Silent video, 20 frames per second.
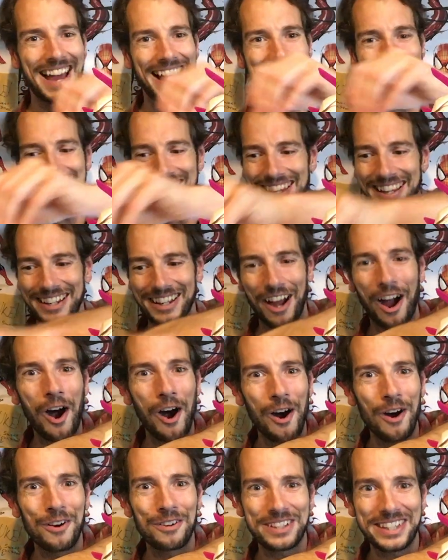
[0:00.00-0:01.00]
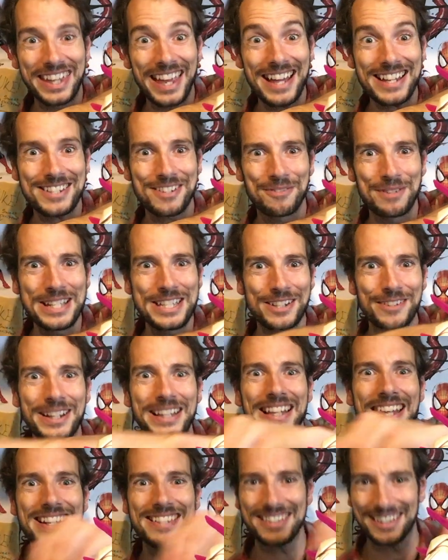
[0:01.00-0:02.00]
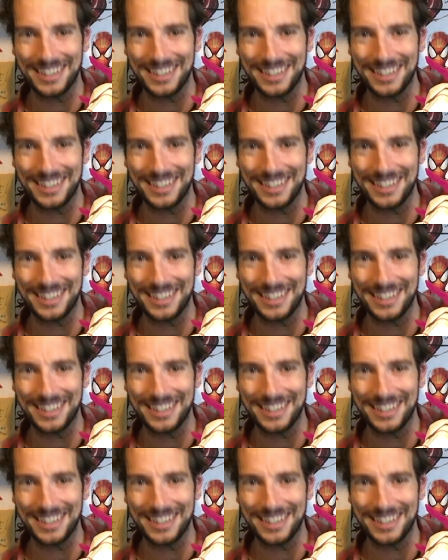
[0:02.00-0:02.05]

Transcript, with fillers: And it's like, oh, yes, are we doing this?